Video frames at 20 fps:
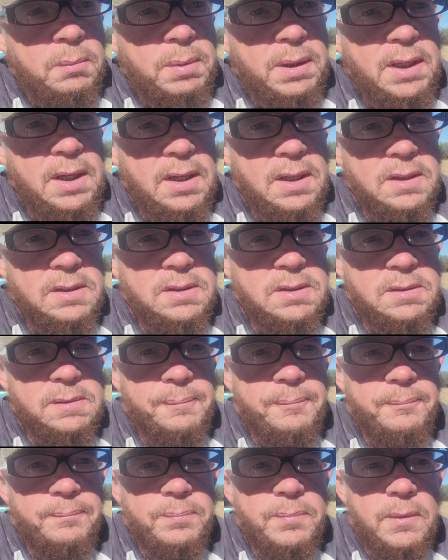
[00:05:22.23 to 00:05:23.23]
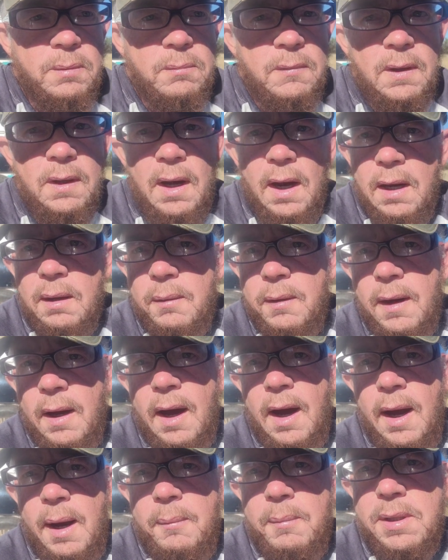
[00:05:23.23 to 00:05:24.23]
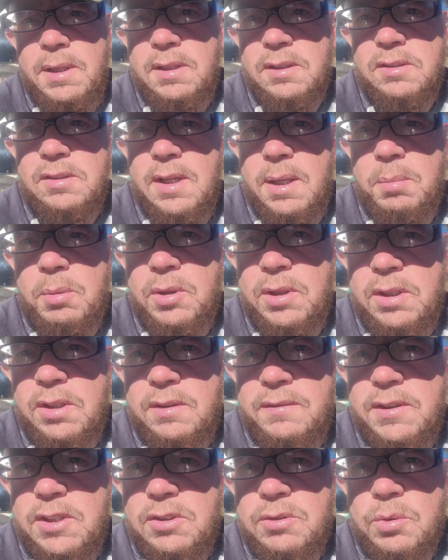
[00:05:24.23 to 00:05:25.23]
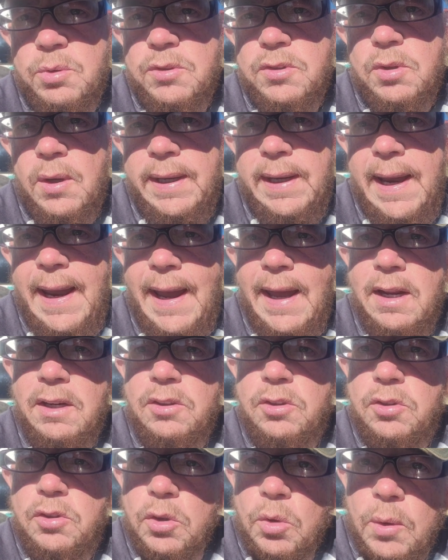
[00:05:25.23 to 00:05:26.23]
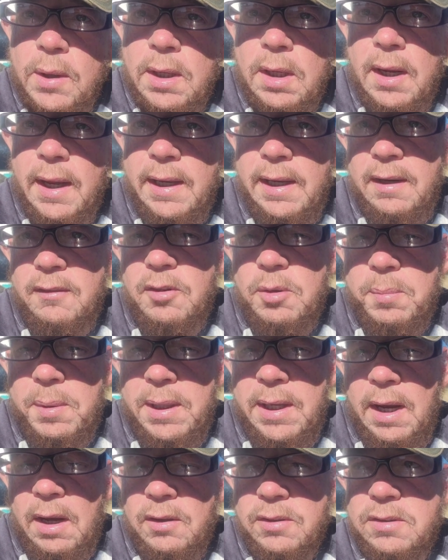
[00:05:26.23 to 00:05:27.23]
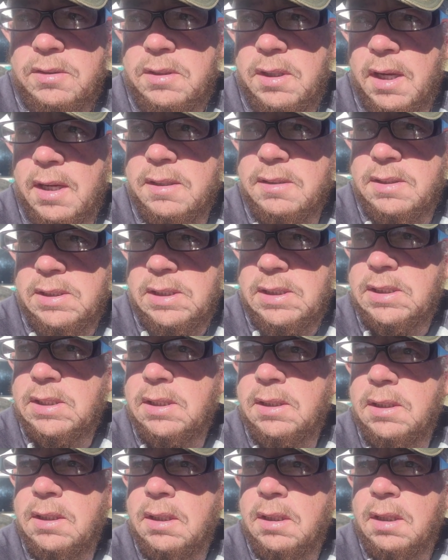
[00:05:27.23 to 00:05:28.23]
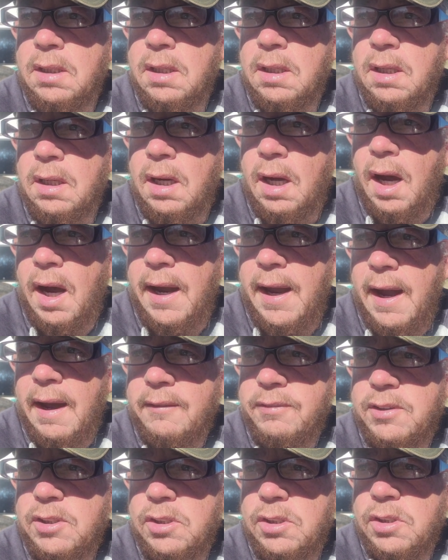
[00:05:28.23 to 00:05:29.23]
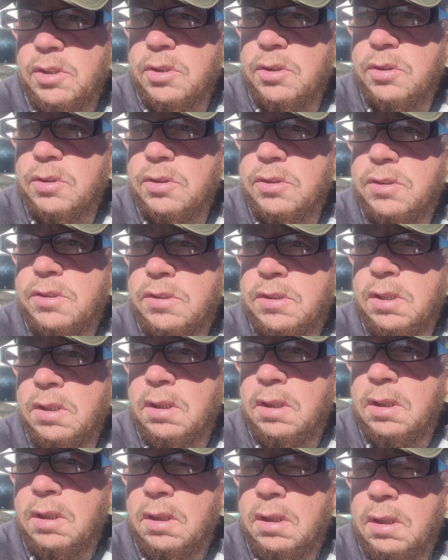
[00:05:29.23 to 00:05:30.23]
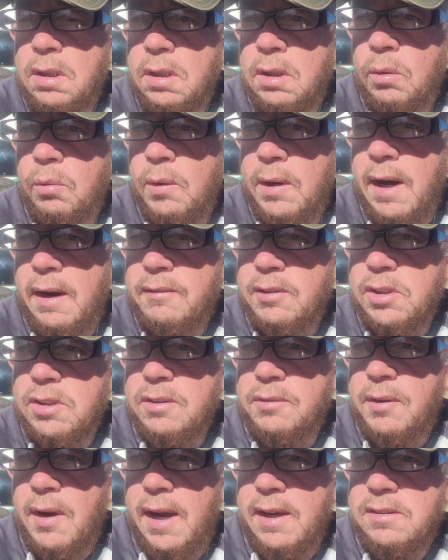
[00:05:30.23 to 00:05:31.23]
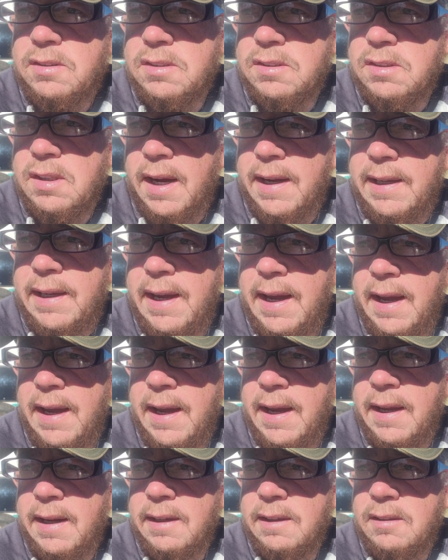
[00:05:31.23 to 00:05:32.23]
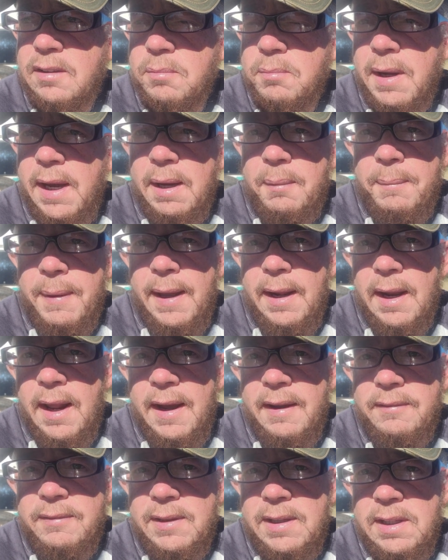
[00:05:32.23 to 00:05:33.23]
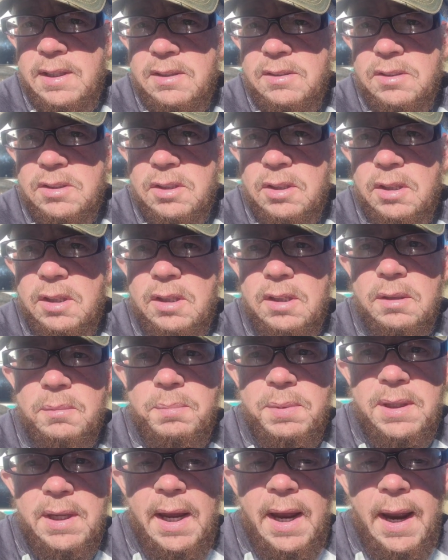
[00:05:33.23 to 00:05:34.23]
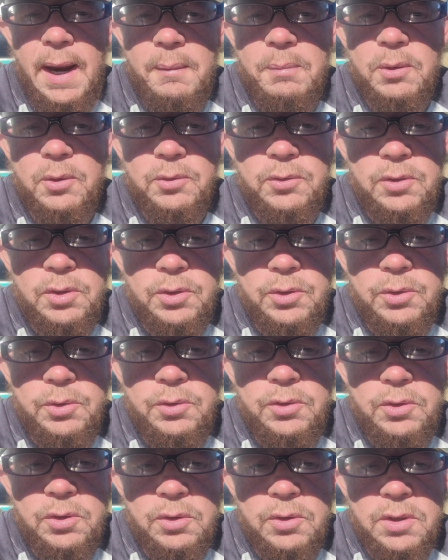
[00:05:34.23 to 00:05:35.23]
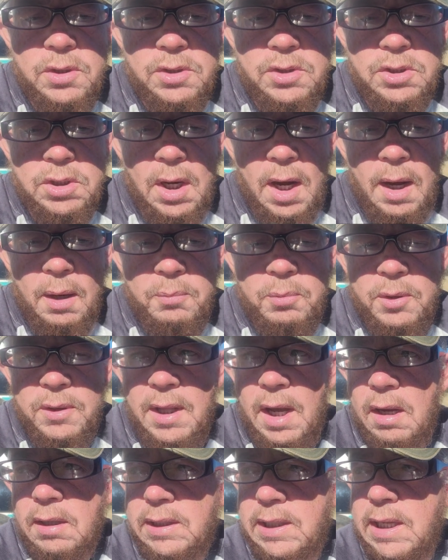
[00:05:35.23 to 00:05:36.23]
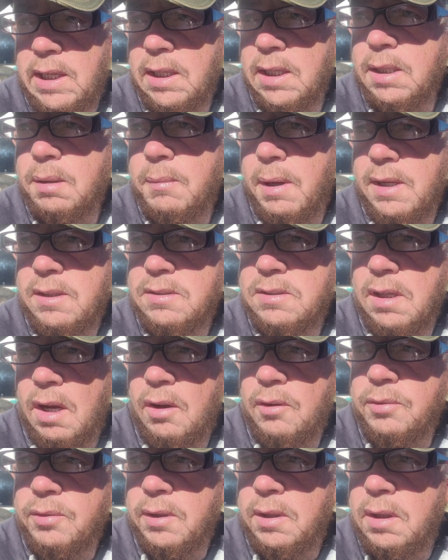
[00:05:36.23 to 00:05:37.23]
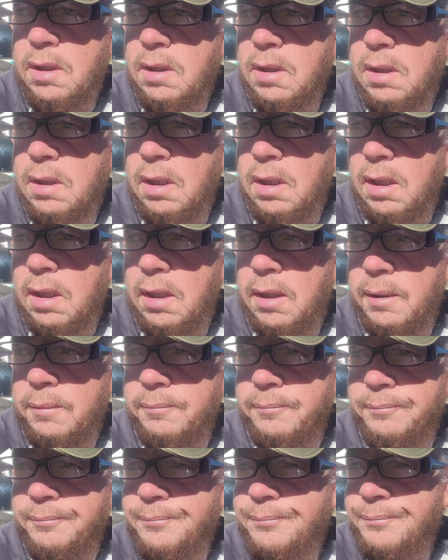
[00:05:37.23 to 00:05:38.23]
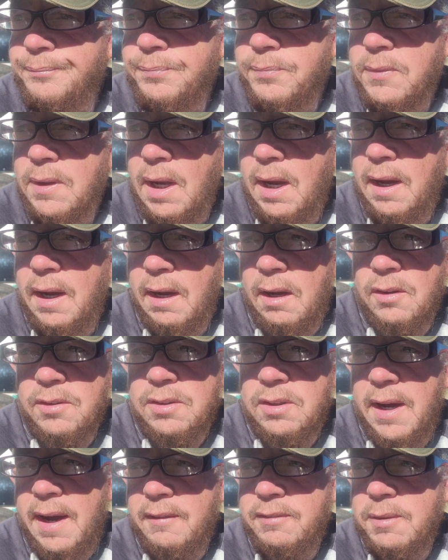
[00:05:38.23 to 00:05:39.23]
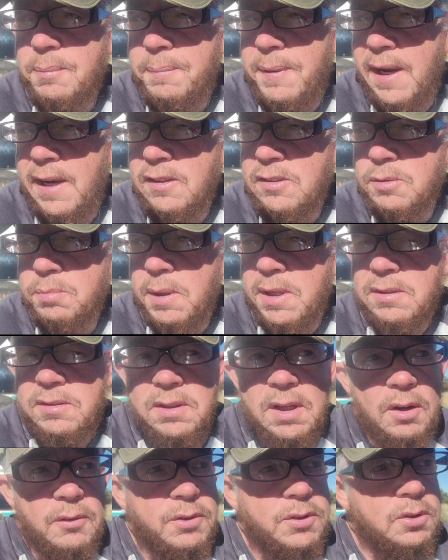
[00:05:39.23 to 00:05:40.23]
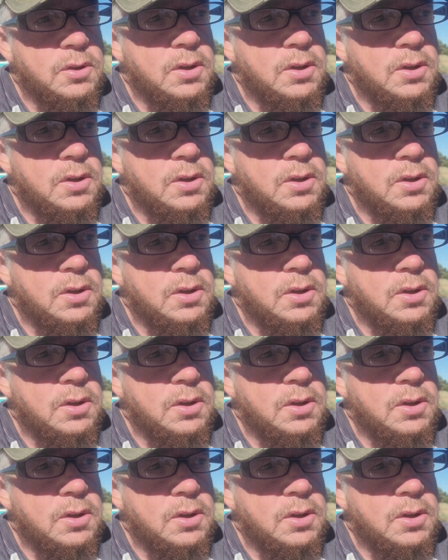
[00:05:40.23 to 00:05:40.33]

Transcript: Because I'm a disabled individual, so I can't do it like everybody else does it. I have to use whatever devices I can to make my life easier and to be able to do the job without killing myself. Um, I also have to pace myself